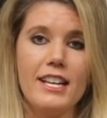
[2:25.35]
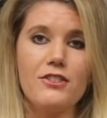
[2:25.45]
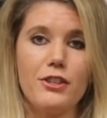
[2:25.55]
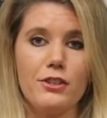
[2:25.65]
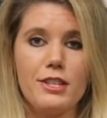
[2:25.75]

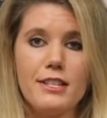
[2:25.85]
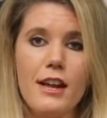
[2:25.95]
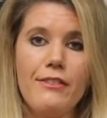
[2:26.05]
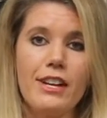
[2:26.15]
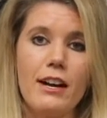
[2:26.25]
So you're
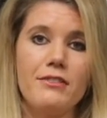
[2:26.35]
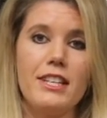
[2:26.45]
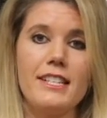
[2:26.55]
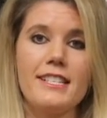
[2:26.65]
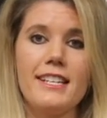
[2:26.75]
sloughing off
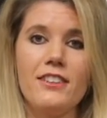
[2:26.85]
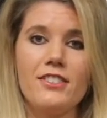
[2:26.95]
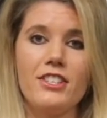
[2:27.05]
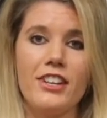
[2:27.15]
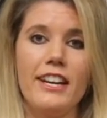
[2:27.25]
dead
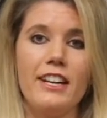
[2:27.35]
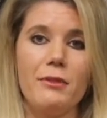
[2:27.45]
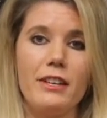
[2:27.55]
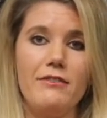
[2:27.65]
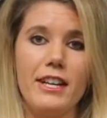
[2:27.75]
cells, you're getting
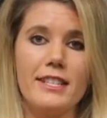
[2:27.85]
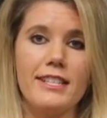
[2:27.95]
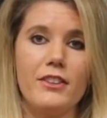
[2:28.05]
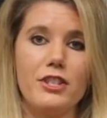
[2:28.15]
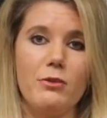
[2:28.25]
rid of dead
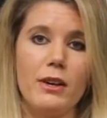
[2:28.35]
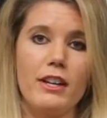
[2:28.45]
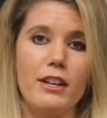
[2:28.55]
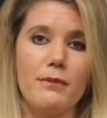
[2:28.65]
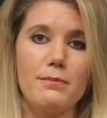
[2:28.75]
cells. You want
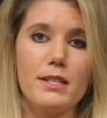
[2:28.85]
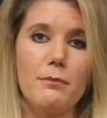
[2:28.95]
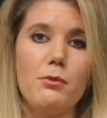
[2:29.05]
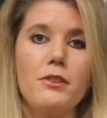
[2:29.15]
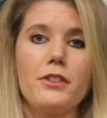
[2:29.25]
to
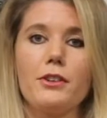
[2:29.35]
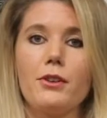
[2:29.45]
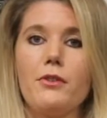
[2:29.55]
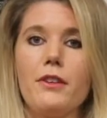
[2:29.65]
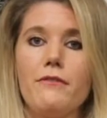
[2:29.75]
support the
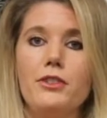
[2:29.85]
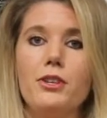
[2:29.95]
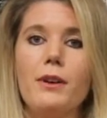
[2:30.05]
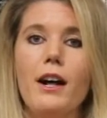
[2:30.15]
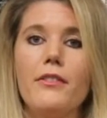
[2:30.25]
growth of
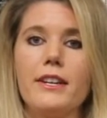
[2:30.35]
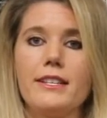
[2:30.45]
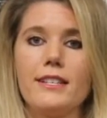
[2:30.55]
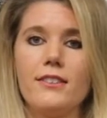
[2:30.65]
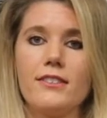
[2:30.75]
new healthy
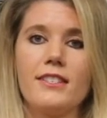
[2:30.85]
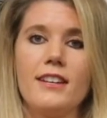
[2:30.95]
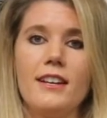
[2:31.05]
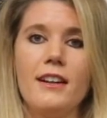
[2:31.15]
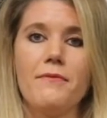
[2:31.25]
cells
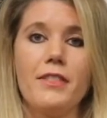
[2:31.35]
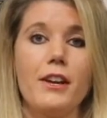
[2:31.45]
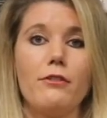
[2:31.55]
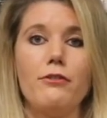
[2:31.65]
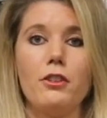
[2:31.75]
that
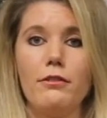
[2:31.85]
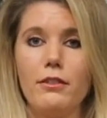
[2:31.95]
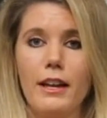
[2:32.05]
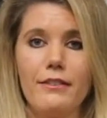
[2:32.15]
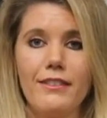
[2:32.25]
are full of
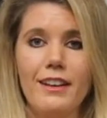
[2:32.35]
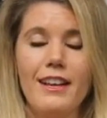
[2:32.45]
life.